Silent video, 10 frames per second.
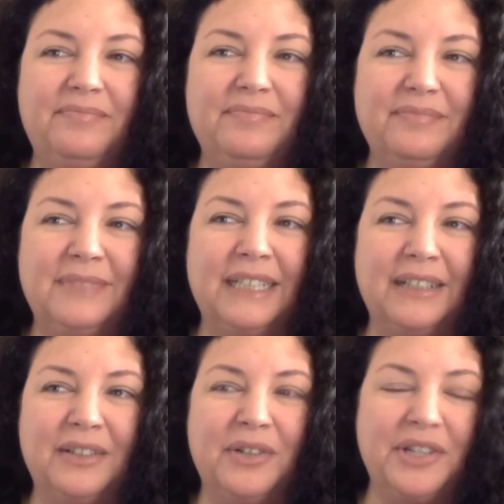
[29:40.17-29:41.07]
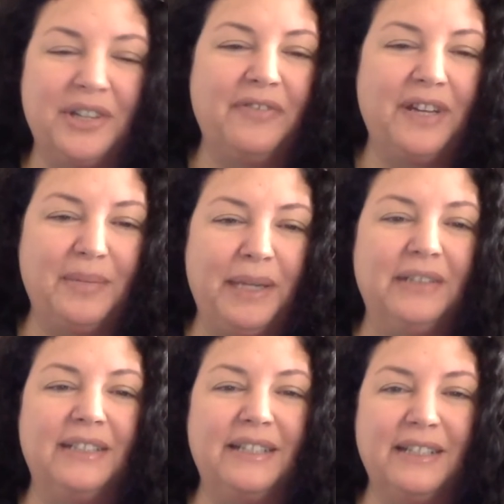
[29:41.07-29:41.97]
like a Christian
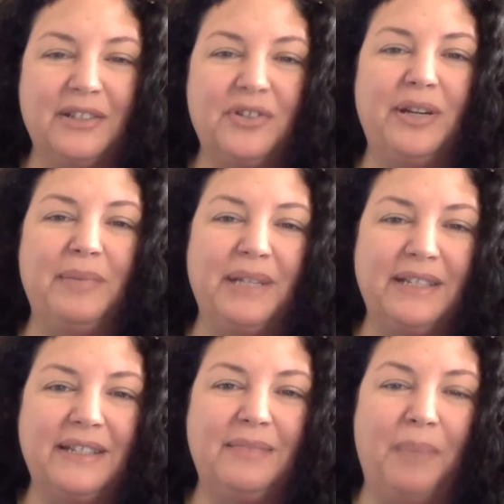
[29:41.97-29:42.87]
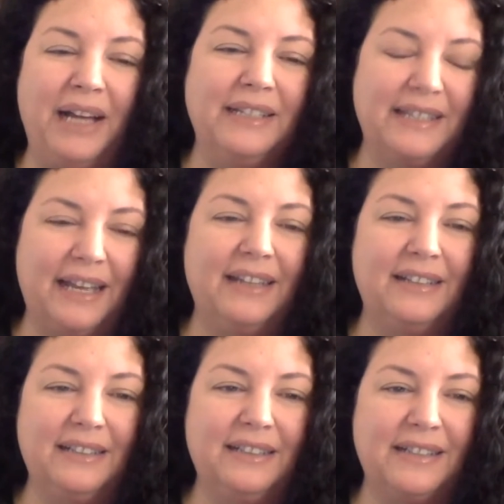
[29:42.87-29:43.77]
fundamentalist extremist mindset
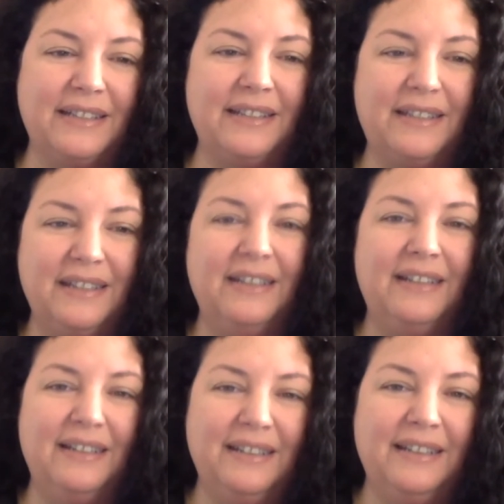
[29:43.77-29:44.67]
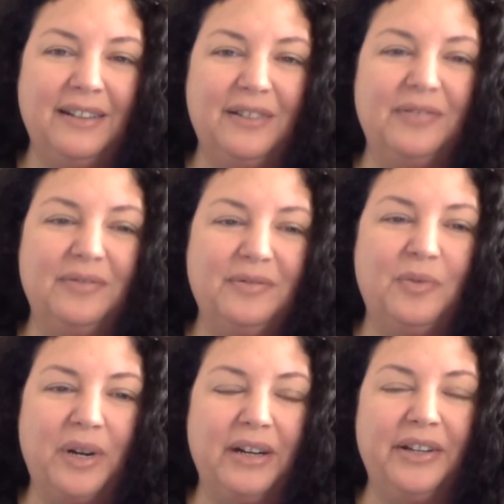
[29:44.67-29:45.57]
is,
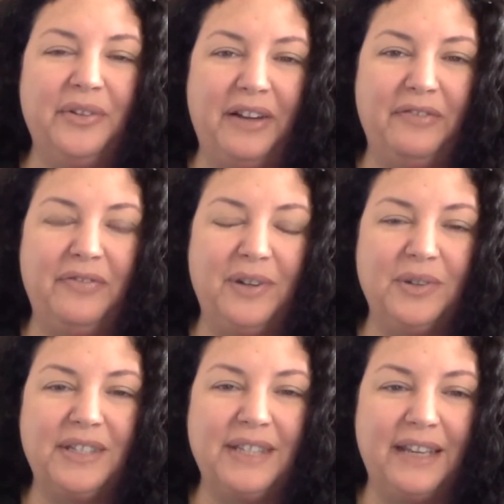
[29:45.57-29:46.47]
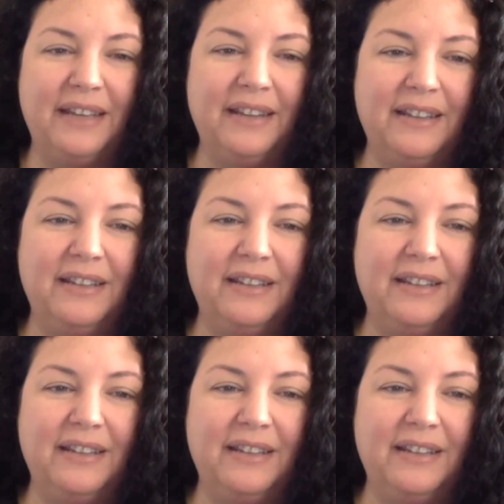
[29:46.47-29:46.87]
where you have folks saying that,